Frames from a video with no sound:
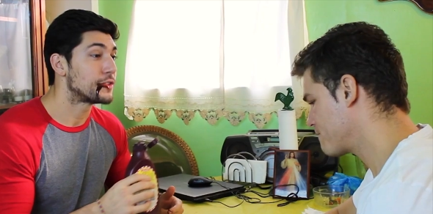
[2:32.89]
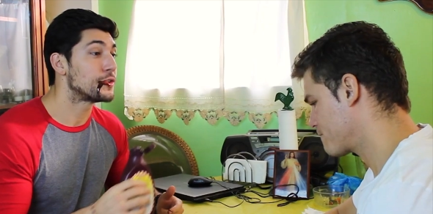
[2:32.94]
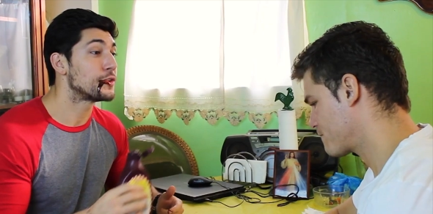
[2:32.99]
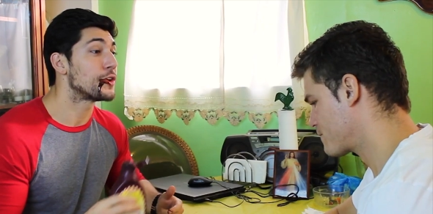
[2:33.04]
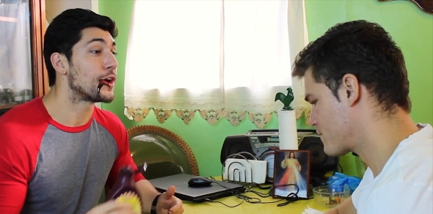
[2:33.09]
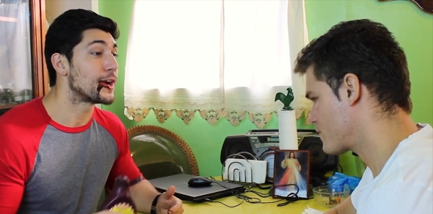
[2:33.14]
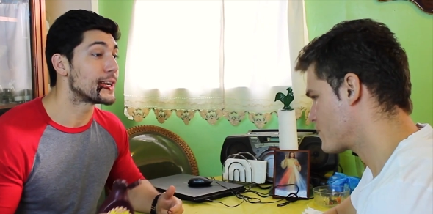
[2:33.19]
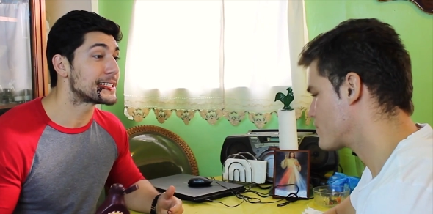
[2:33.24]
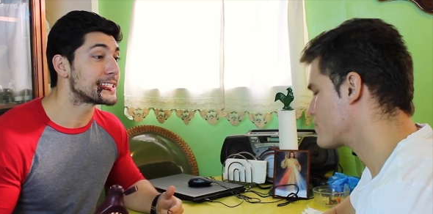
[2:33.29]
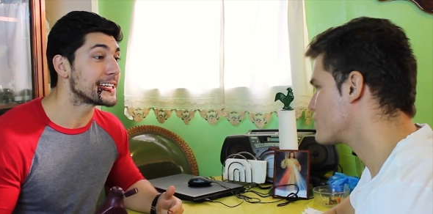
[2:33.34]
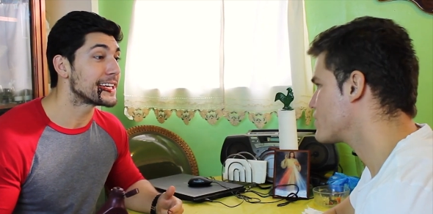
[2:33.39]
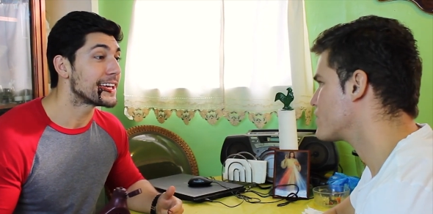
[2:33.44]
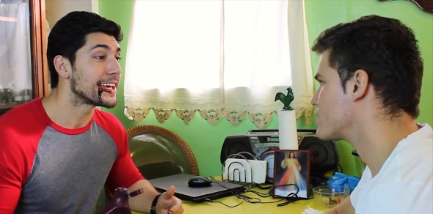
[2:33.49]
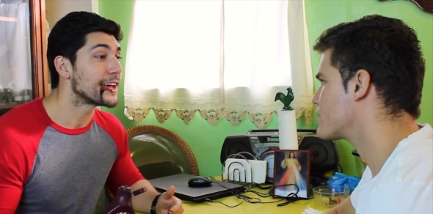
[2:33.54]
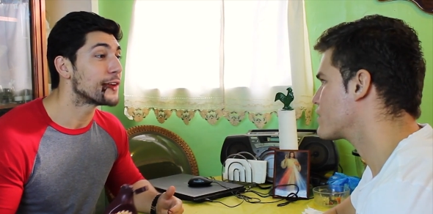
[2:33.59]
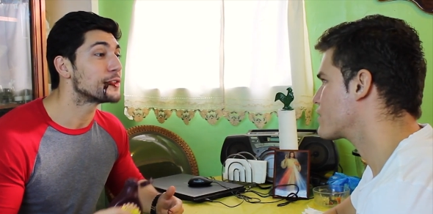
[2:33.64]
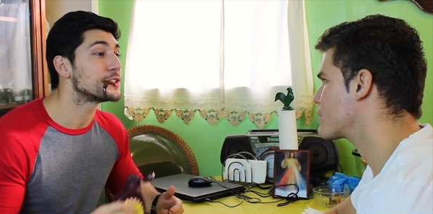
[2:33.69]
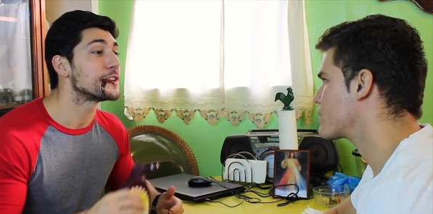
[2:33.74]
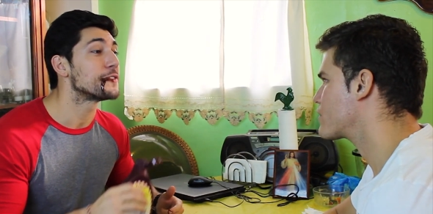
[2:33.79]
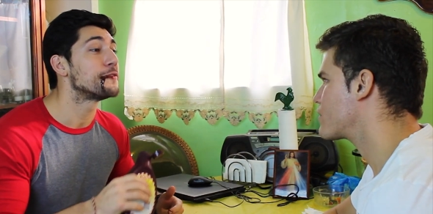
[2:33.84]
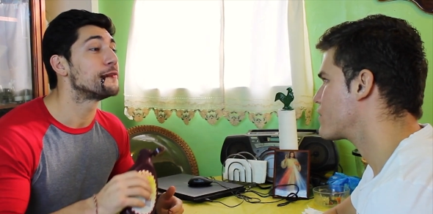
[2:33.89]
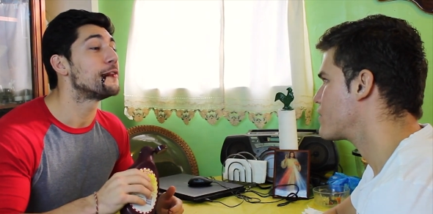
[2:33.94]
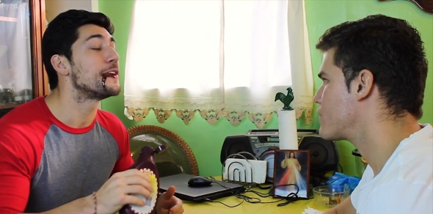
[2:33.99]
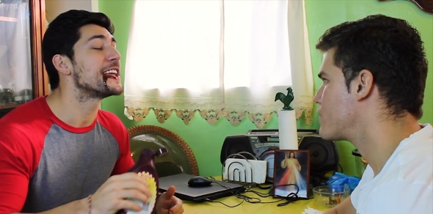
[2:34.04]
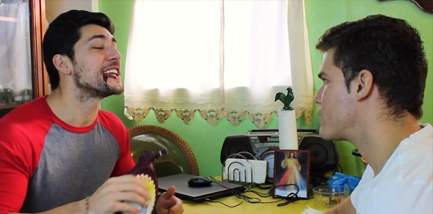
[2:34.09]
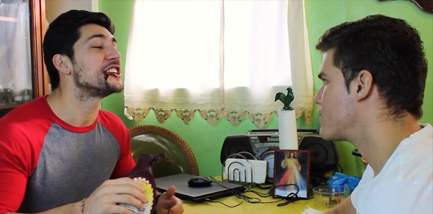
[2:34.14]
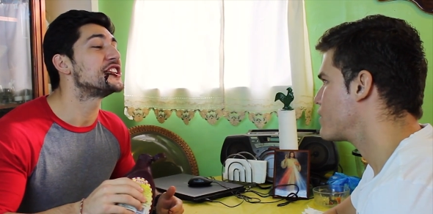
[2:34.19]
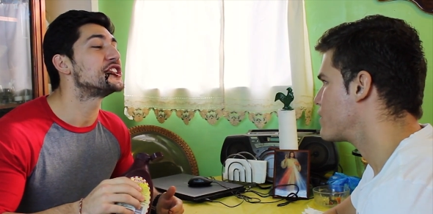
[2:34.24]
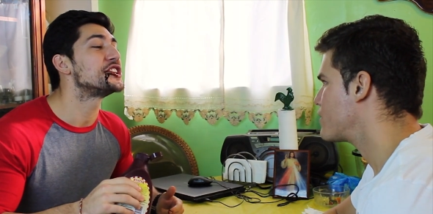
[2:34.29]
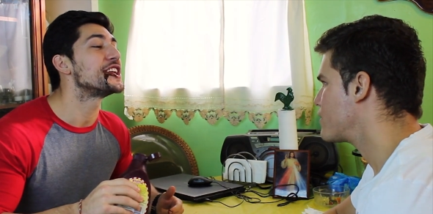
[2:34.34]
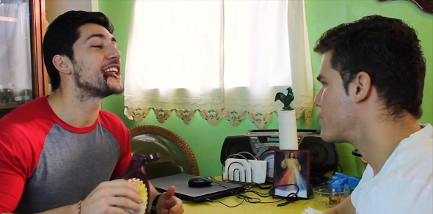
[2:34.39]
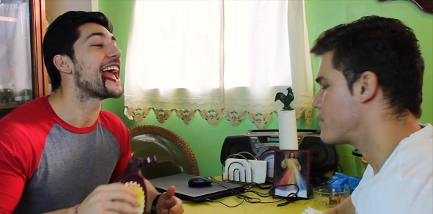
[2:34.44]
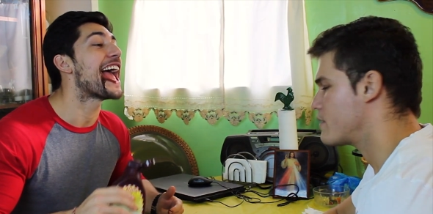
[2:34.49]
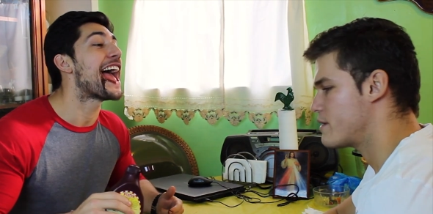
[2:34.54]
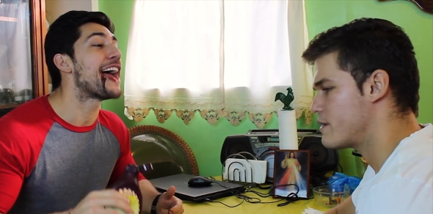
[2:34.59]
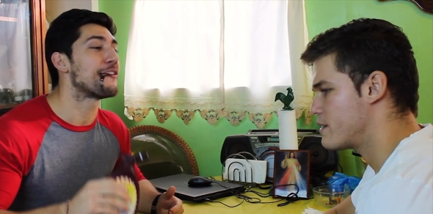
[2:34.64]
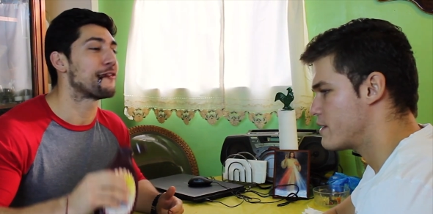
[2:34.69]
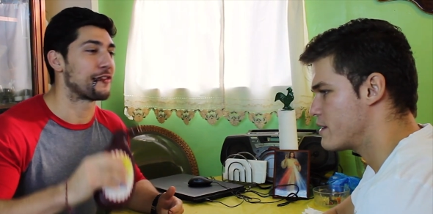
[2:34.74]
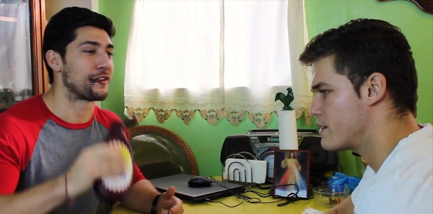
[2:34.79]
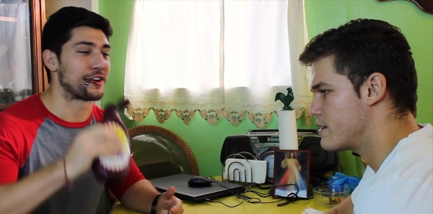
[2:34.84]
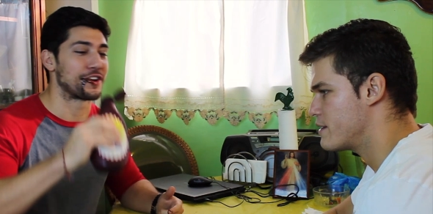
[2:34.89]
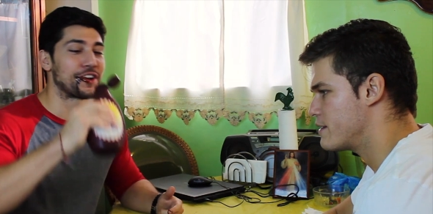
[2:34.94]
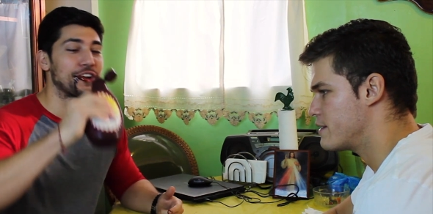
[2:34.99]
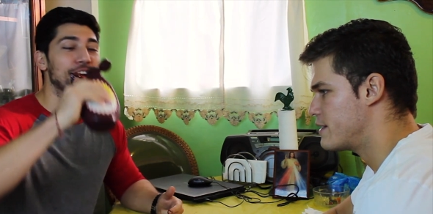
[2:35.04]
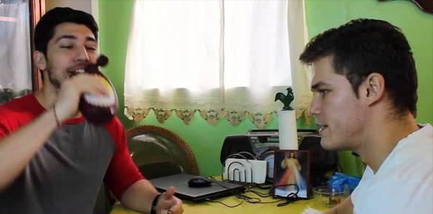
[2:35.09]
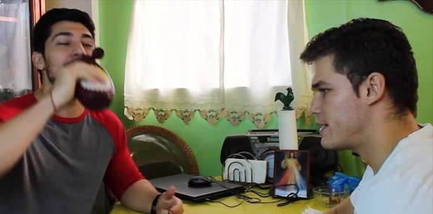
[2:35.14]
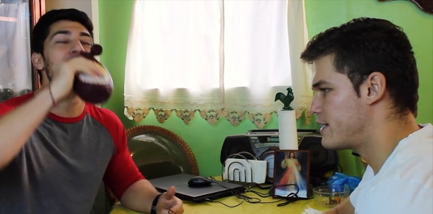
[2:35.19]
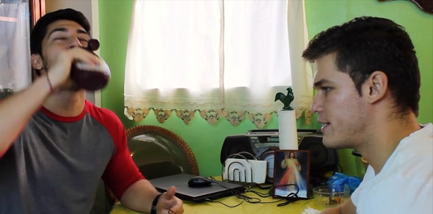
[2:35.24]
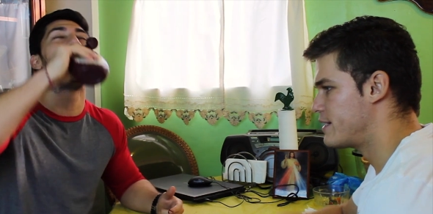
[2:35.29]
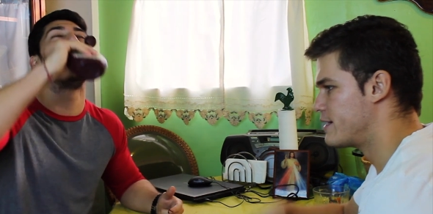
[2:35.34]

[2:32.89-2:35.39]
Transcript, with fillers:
Speaker 1: Dude, honestly, it was the funniest shit ever, dude.